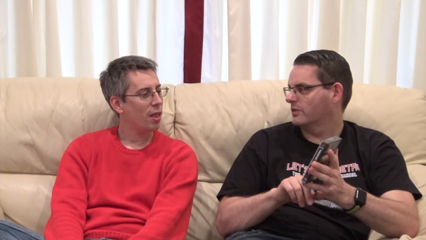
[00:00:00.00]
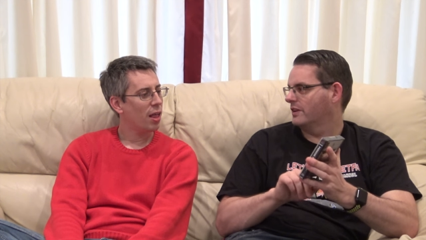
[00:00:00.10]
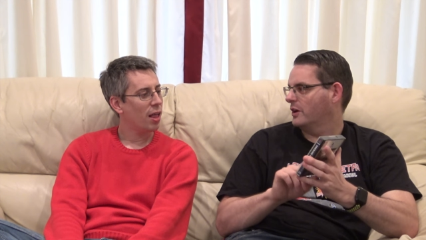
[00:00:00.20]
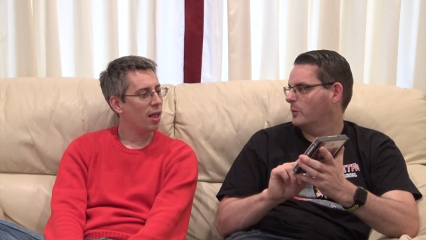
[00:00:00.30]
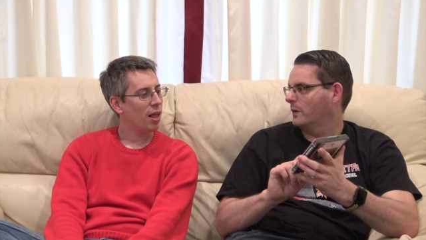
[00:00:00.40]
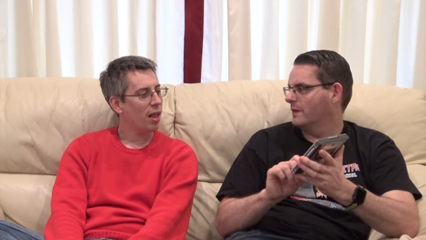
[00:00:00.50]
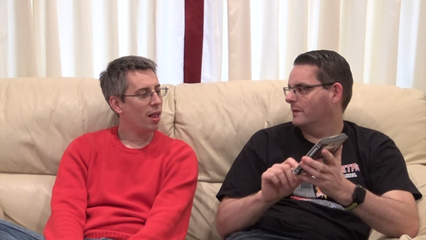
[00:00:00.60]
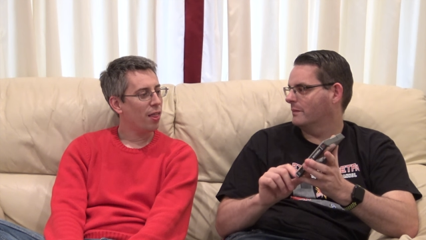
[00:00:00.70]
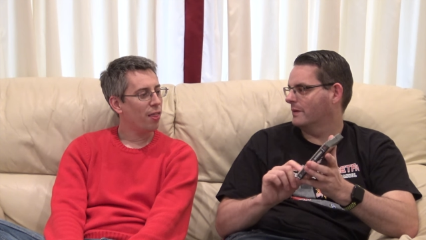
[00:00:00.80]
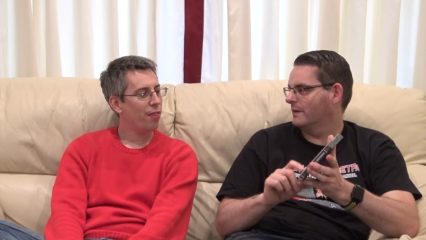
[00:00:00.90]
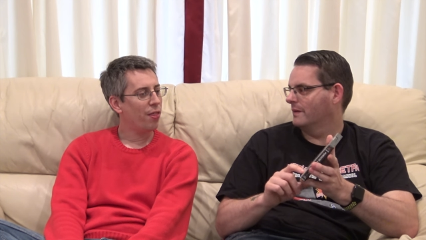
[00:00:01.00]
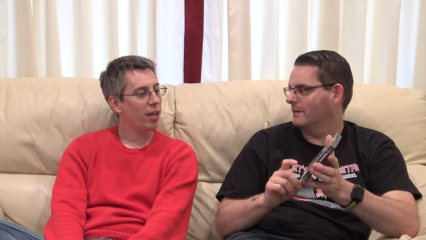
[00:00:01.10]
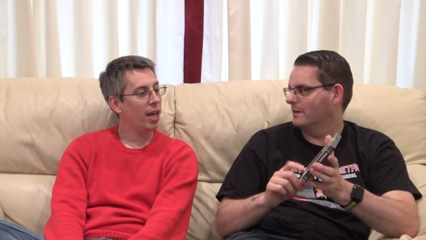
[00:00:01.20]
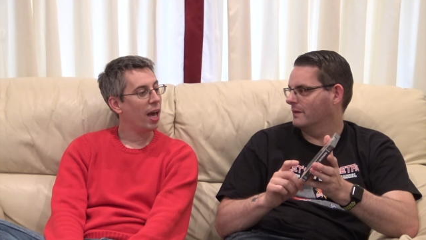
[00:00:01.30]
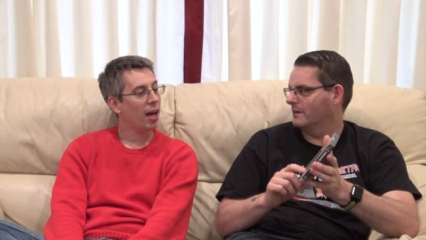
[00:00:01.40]
Speaker 1: because the 01 number. Th-
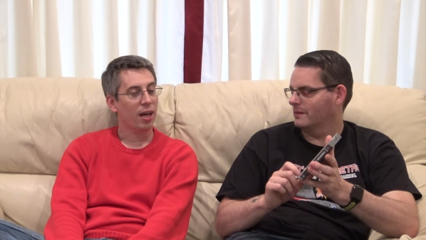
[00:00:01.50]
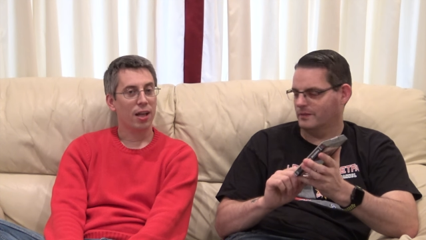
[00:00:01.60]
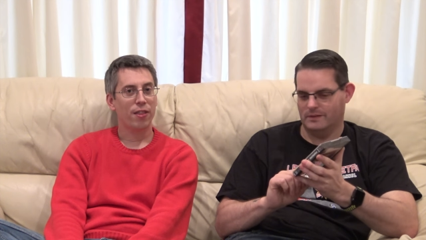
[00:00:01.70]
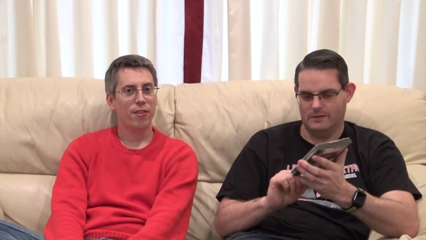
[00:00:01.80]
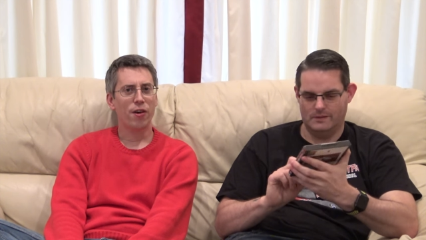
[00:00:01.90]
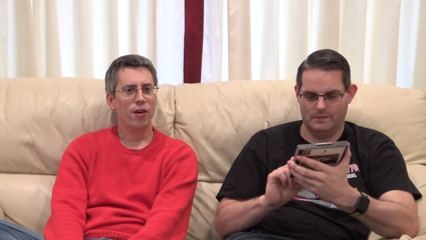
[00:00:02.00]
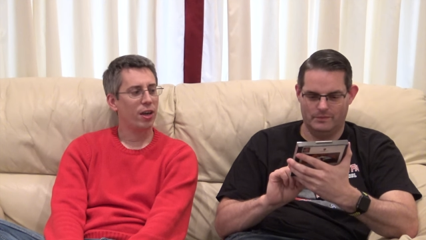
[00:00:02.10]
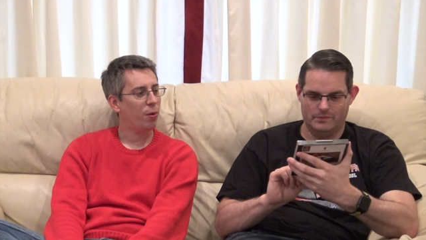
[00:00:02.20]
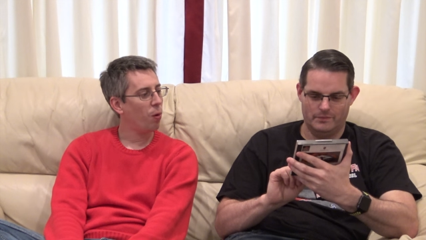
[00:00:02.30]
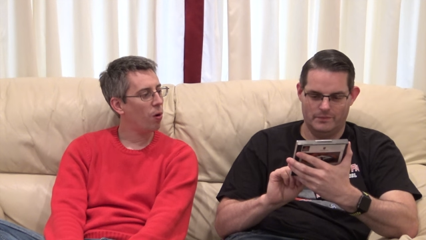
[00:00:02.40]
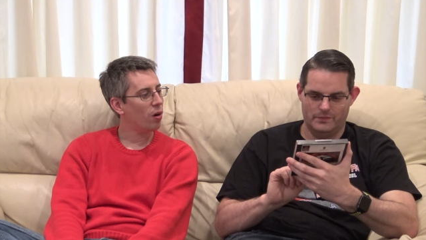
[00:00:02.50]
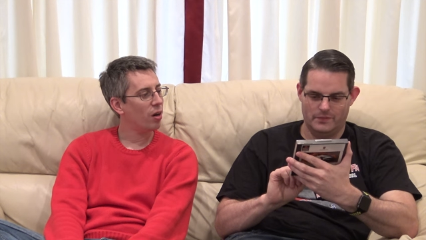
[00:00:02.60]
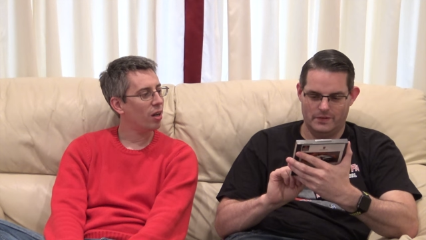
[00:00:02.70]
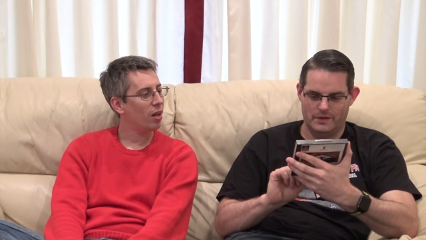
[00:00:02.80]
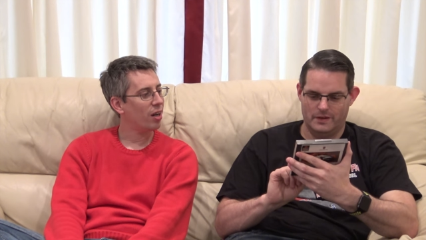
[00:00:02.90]
yeah,
Speaker 2: So, thirty
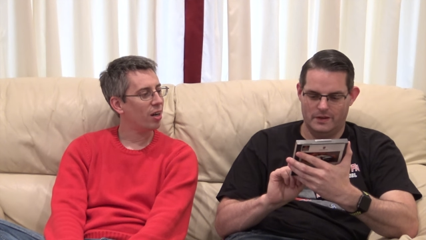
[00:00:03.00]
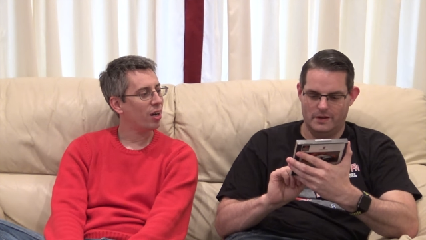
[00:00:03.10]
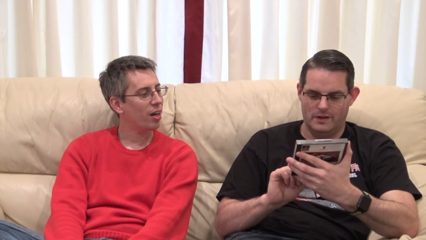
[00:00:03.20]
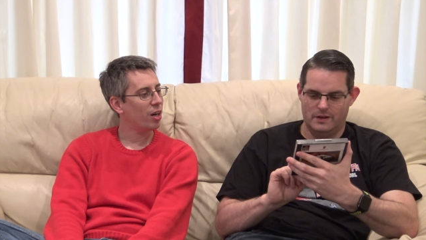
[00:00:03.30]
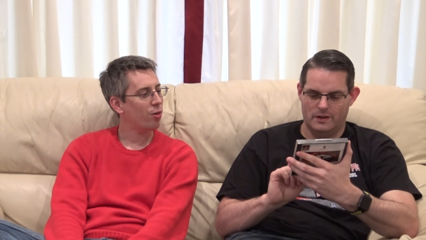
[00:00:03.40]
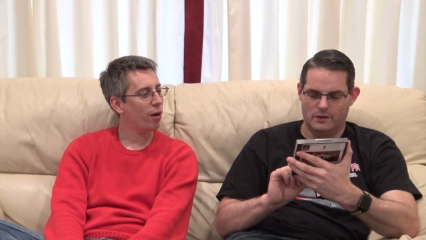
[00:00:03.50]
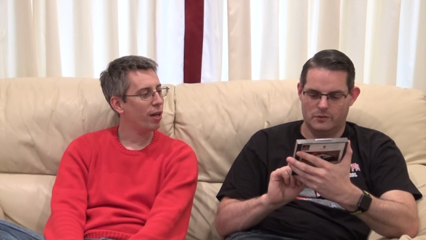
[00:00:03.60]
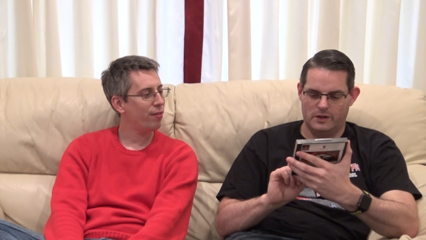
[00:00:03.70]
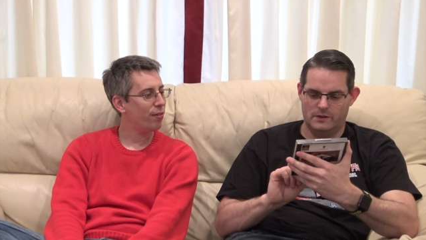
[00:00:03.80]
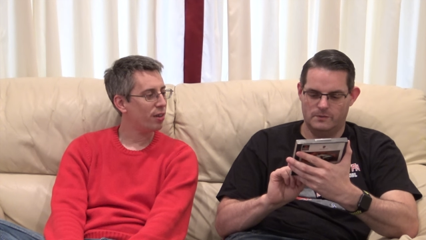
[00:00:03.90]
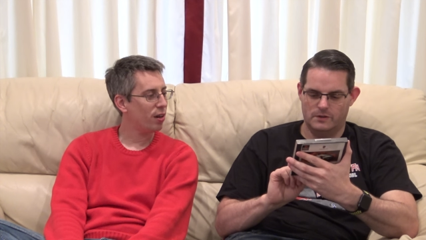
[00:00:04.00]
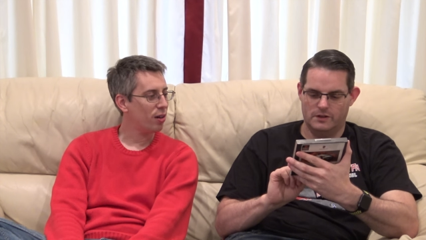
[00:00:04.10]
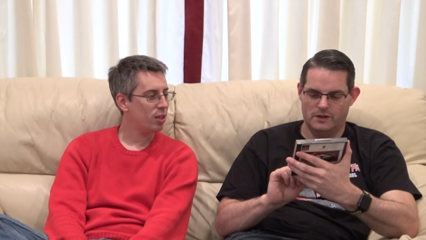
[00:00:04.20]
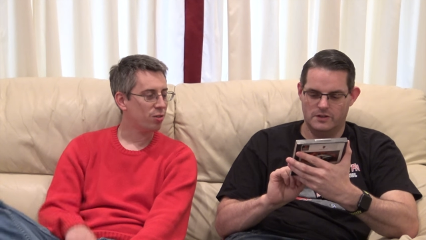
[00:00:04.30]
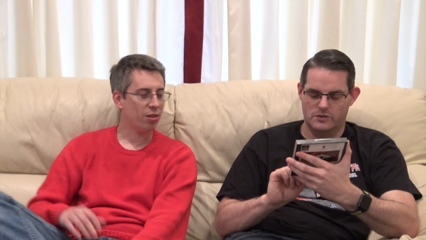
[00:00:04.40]
one Crayford, Crayford
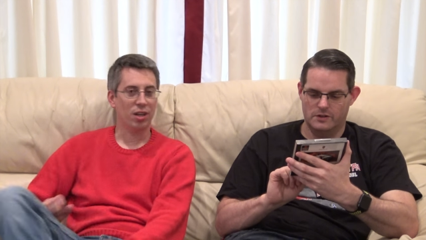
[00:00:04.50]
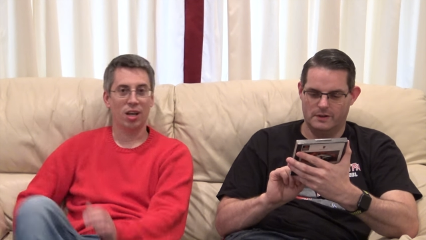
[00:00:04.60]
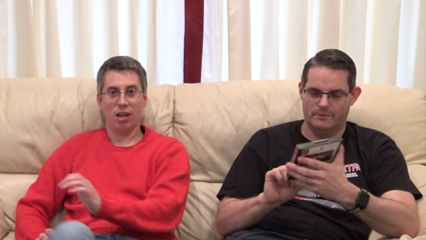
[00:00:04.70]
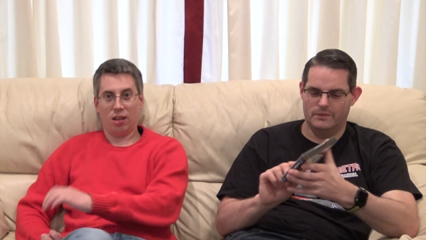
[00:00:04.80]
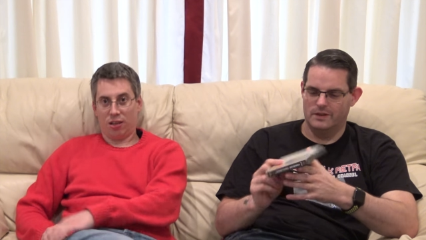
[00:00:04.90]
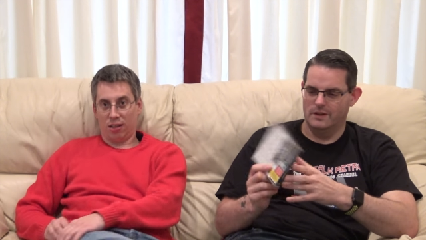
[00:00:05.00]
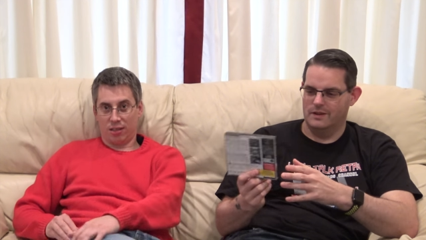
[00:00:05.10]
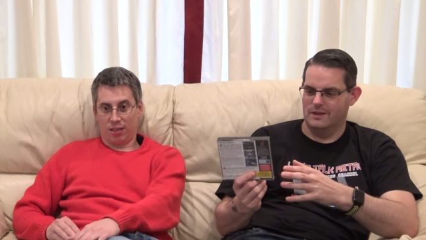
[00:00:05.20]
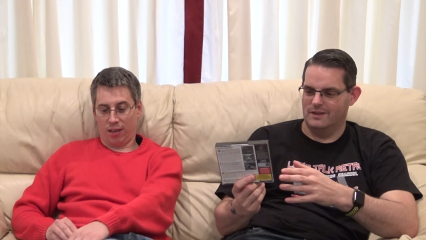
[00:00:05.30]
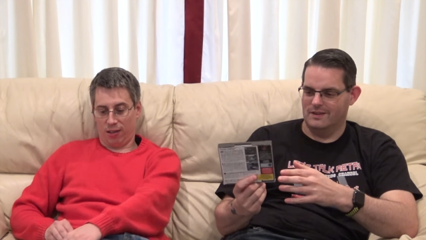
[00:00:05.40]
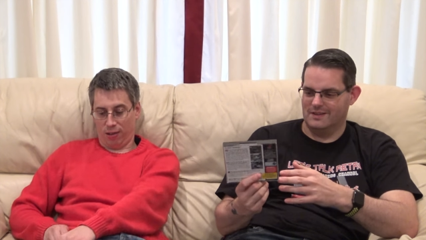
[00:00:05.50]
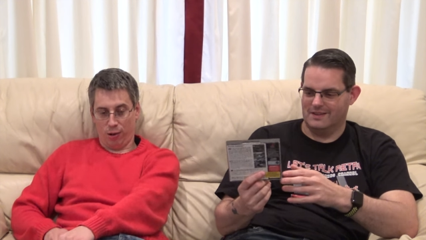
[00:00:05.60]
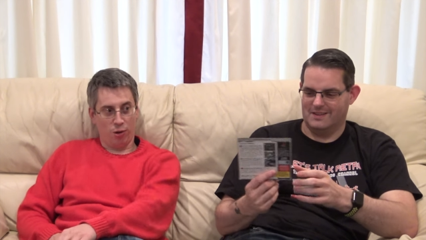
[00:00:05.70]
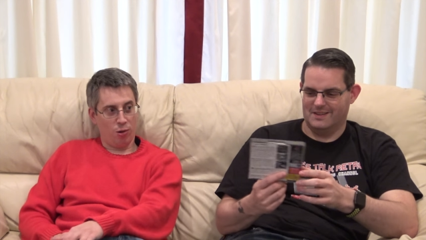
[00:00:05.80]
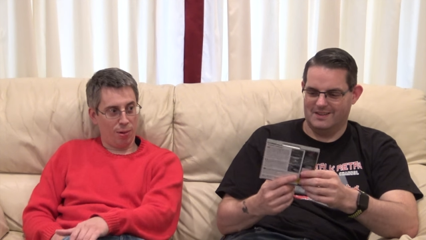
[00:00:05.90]
High Street. Let's get the
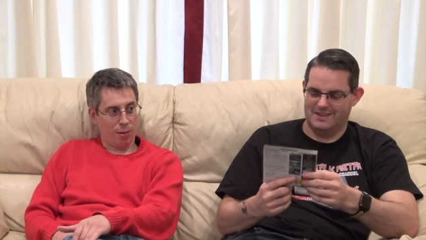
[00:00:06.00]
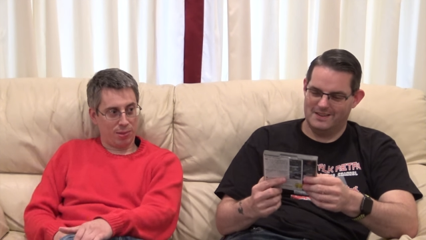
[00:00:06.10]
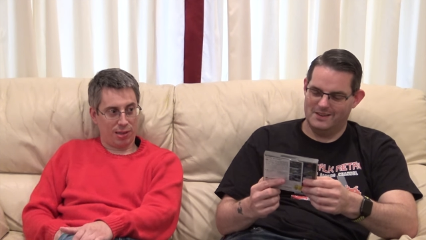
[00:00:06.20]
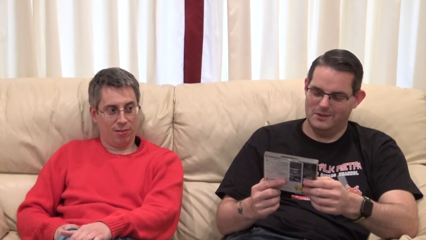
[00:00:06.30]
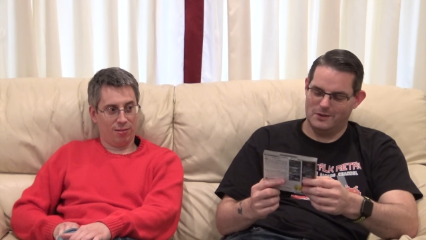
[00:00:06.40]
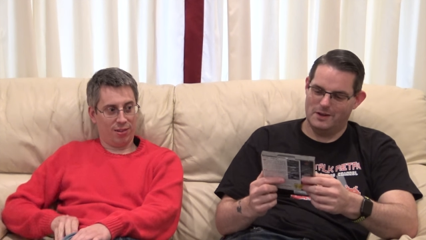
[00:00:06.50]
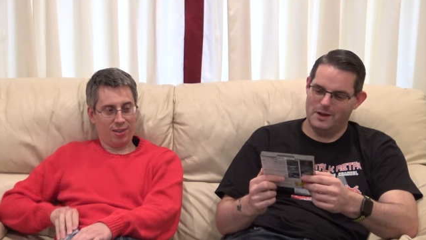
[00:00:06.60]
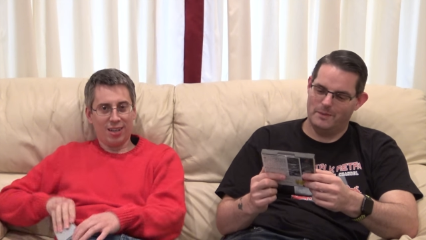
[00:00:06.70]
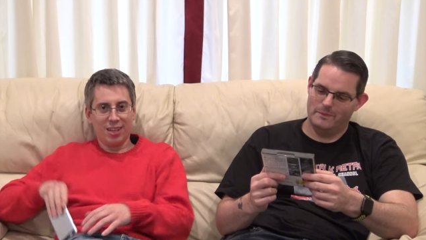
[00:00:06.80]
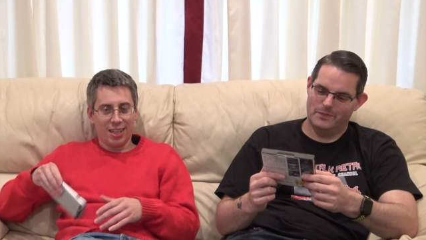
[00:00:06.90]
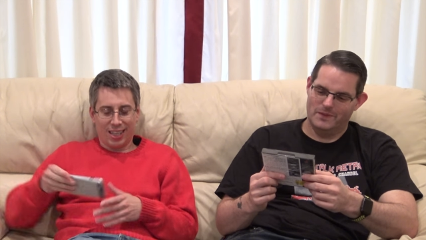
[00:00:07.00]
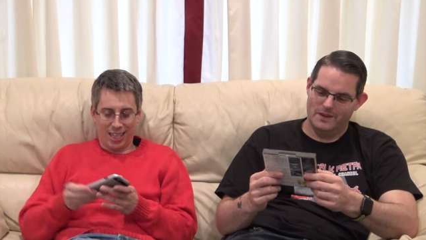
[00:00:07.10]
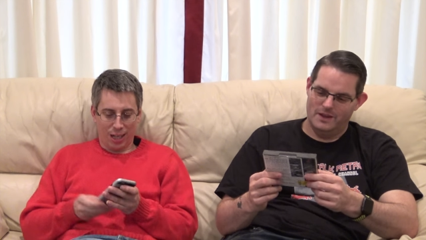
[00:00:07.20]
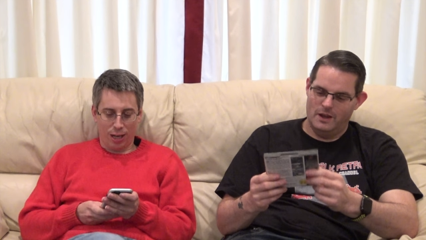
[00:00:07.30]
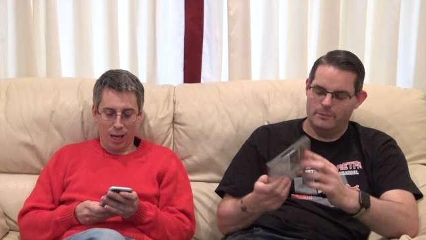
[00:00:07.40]
Google Maps. So look at that.
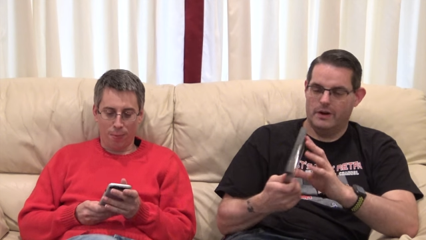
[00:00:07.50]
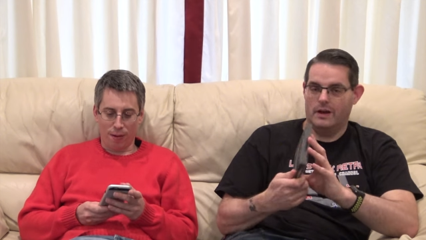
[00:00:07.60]
You keep